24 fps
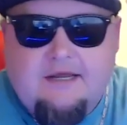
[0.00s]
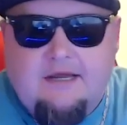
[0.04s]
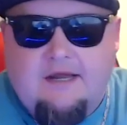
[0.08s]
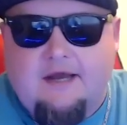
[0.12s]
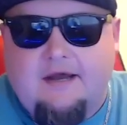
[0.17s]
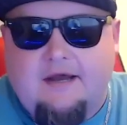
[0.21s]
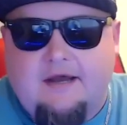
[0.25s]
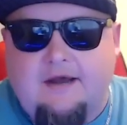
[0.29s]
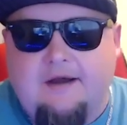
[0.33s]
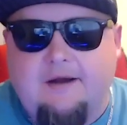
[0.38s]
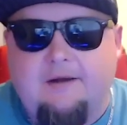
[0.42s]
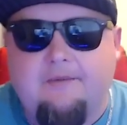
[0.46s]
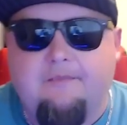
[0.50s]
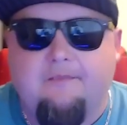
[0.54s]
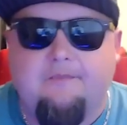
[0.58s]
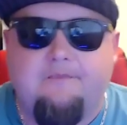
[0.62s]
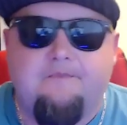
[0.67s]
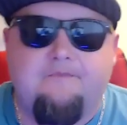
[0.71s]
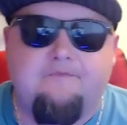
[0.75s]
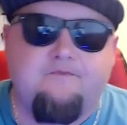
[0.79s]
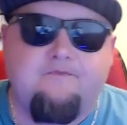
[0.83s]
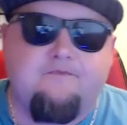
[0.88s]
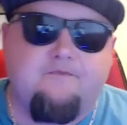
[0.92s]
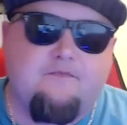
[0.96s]

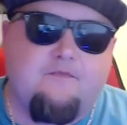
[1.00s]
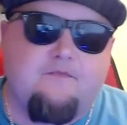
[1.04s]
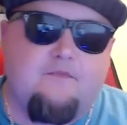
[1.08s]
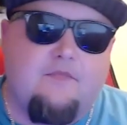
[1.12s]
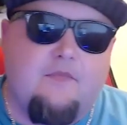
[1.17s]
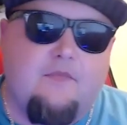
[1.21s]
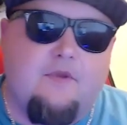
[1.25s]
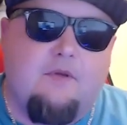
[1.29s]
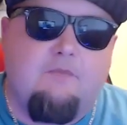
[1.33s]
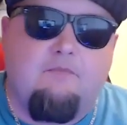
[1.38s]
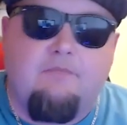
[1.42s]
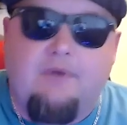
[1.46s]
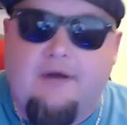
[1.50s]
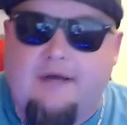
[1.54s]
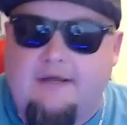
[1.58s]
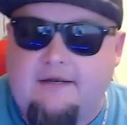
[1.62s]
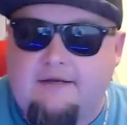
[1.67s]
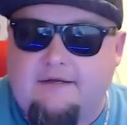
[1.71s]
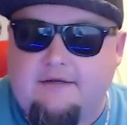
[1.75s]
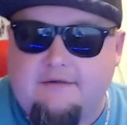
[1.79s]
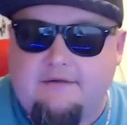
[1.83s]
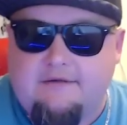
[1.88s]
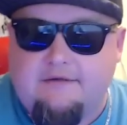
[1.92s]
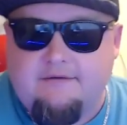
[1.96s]
Um,
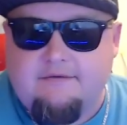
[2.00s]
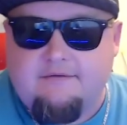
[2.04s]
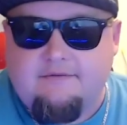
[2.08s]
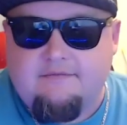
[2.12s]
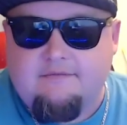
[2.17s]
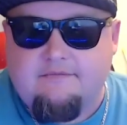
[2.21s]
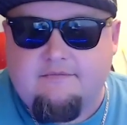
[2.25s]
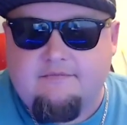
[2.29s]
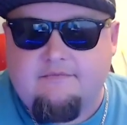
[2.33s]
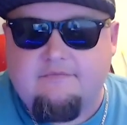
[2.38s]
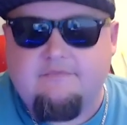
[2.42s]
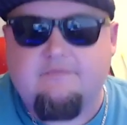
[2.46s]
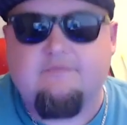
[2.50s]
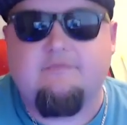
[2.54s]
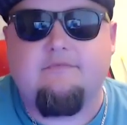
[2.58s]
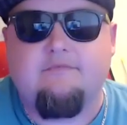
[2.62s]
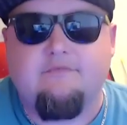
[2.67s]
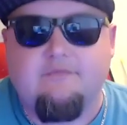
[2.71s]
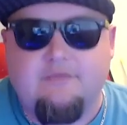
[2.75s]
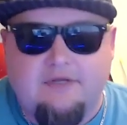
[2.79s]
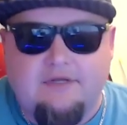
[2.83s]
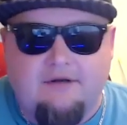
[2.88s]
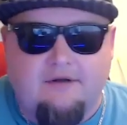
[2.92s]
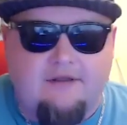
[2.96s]
but
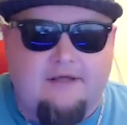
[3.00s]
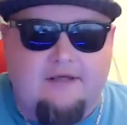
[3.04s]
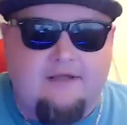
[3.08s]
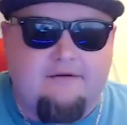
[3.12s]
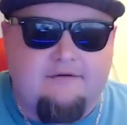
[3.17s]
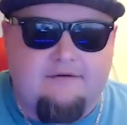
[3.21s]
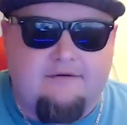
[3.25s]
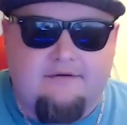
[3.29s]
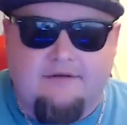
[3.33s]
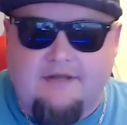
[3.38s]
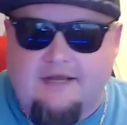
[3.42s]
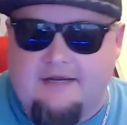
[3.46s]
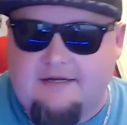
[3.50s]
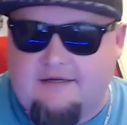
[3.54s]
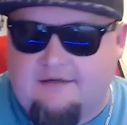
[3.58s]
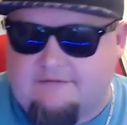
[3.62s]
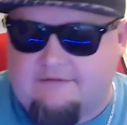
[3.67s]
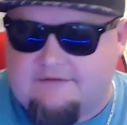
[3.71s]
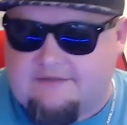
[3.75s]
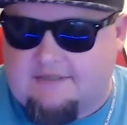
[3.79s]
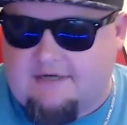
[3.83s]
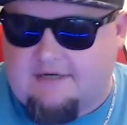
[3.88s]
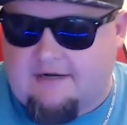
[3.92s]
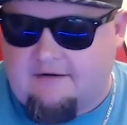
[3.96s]
get all that
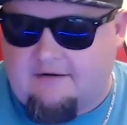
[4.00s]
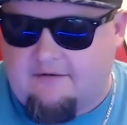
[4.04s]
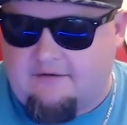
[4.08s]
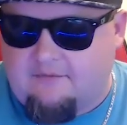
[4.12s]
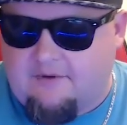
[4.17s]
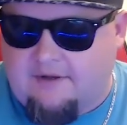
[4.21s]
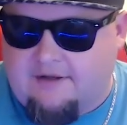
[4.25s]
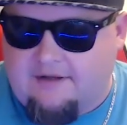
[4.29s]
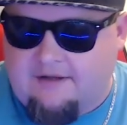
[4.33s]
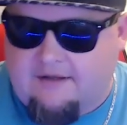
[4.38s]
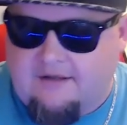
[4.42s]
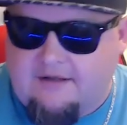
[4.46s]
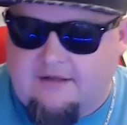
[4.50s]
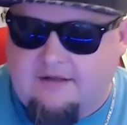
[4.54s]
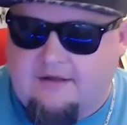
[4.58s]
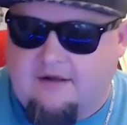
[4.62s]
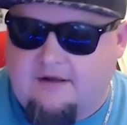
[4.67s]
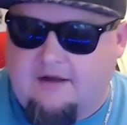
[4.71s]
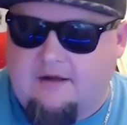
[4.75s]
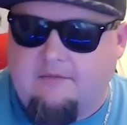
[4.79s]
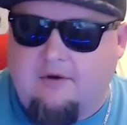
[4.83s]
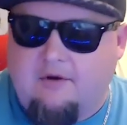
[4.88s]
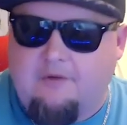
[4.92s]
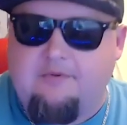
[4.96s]
negative shit out of the way.
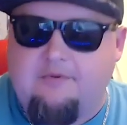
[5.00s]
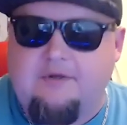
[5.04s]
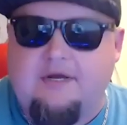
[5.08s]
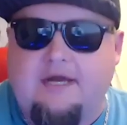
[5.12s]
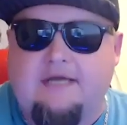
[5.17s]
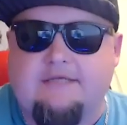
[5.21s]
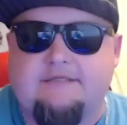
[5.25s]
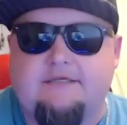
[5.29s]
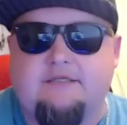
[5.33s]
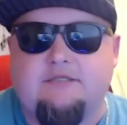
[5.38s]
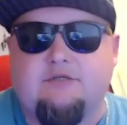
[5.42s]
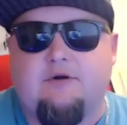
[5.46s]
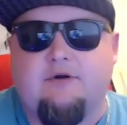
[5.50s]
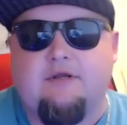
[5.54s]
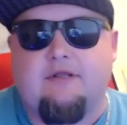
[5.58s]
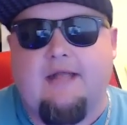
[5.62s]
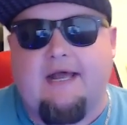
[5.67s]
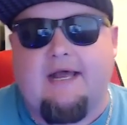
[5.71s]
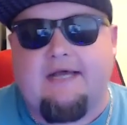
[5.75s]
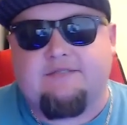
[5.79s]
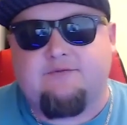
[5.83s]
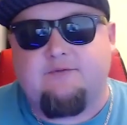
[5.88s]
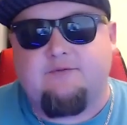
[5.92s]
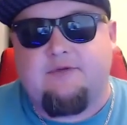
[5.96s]
Um, hope you guys enjoyed
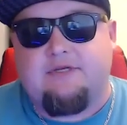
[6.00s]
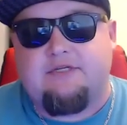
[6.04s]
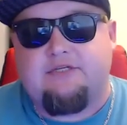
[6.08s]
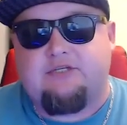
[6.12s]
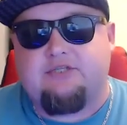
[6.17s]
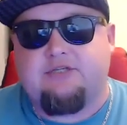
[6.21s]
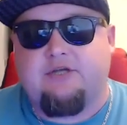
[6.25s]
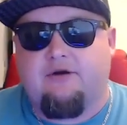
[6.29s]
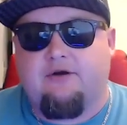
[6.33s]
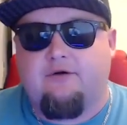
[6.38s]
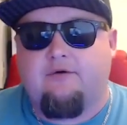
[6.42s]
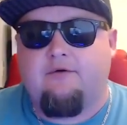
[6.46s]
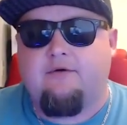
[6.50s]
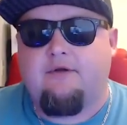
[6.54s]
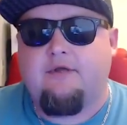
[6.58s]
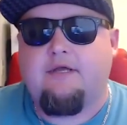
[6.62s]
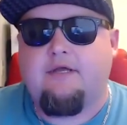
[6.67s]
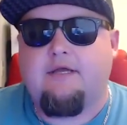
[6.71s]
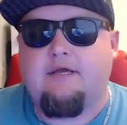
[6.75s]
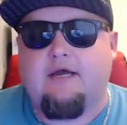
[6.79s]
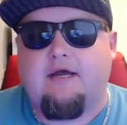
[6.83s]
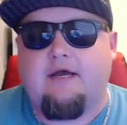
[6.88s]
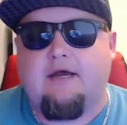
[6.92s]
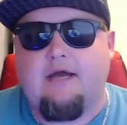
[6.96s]
last week's show.
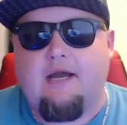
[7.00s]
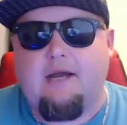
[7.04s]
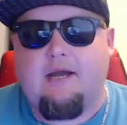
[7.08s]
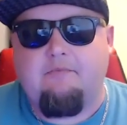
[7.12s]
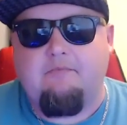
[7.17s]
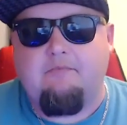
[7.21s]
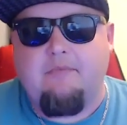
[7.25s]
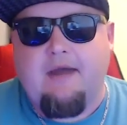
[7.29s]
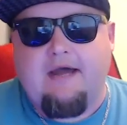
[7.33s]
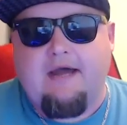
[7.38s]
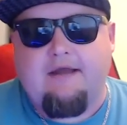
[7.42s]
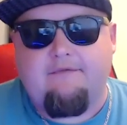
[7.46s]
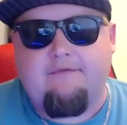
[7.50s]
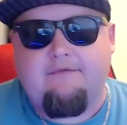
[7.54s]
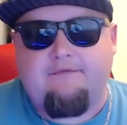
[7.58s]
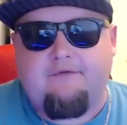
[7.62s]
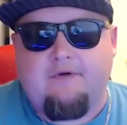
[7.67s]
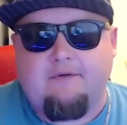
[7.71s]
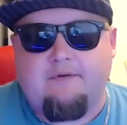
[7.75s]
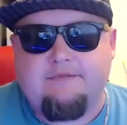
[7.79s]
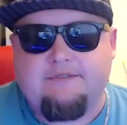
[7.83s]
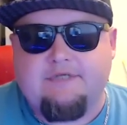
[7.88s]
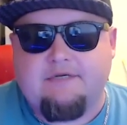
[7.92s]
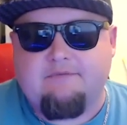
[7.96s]
Uh, had Matt
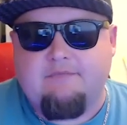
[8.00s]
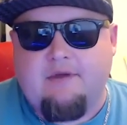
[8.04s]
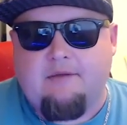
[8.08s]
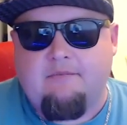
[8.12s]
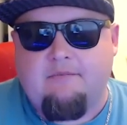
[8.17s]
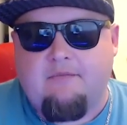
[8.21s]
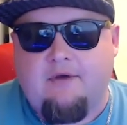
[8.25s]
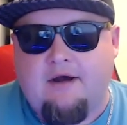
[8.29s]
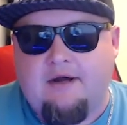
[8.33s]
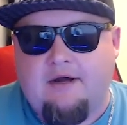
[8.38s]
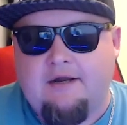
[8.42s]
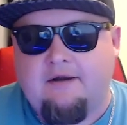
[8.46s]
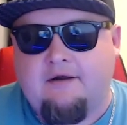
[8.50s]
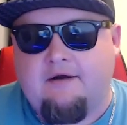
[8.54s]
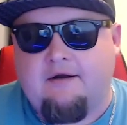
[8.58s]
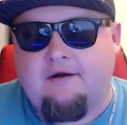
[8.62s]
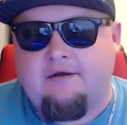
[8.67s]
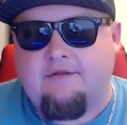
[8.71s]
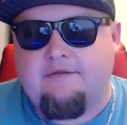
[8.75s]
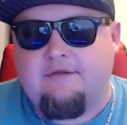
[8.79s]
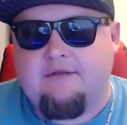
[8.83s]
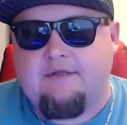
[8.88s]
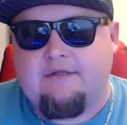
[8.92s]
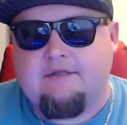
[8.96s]
from Suck My Mod
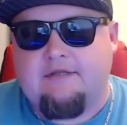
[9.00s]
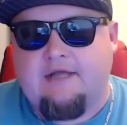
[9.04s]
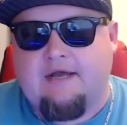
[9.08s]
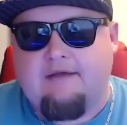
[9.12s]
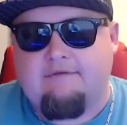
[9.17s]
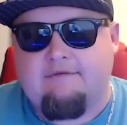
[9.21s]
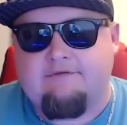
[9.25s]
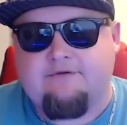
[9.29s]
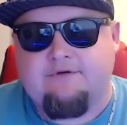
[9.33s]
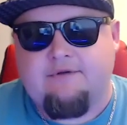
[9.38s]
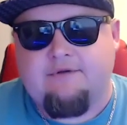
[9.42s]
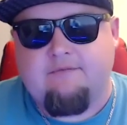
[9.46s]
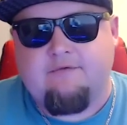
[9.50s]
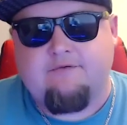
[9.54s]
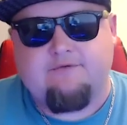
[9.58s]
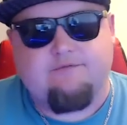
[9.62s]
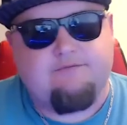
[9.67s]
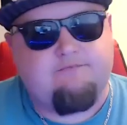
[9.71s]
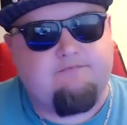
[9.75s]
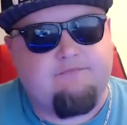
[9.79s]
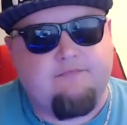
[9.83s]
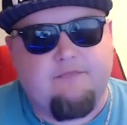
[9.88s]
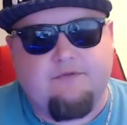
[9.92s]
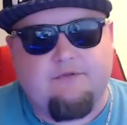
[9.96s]
on the live stream. It was,
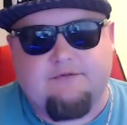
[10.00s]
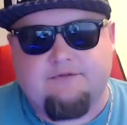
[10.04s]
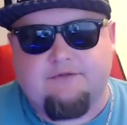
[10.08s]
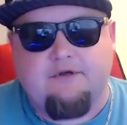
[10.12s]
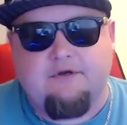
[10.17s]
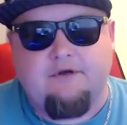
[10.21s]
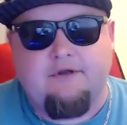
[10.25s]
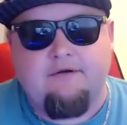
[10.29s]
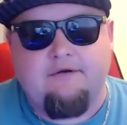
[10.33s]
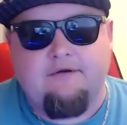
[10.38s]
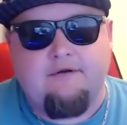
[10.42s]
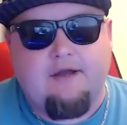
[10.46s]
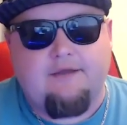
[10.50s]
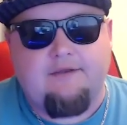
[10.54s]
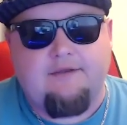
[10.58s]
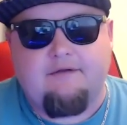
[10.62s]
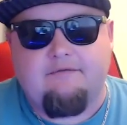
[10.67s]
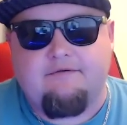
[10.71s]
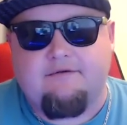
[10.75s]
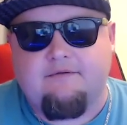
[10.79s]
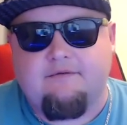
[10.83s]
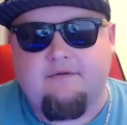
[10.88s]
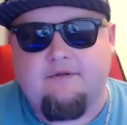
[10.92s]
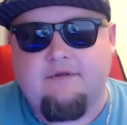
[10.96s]
it was good. I thought
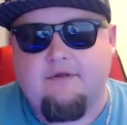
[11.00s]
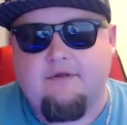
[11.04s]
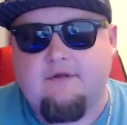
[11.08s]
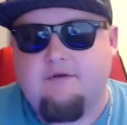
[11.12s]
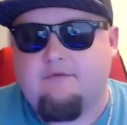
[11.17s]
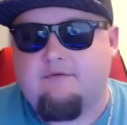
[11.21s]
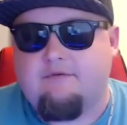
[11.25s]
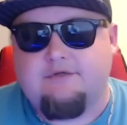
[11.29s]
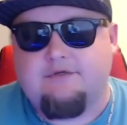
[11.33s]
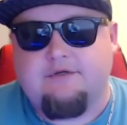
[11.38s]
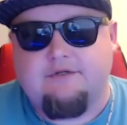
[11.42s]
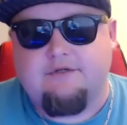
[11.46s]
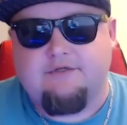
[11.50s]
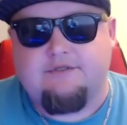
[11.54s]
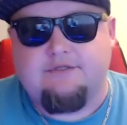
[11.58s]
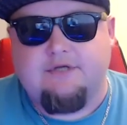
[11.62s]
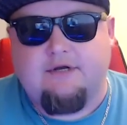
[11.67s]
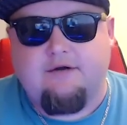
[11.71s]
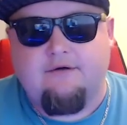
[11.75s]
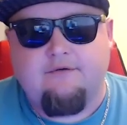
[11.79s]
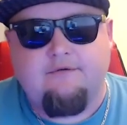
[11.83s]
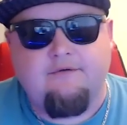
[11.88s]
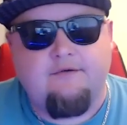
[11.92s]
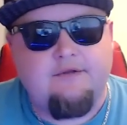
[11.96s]
it was a good
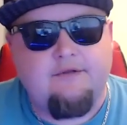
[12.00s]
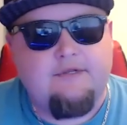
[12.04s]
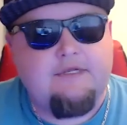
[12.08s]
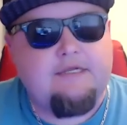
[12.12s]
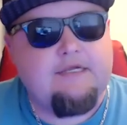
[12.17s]
show.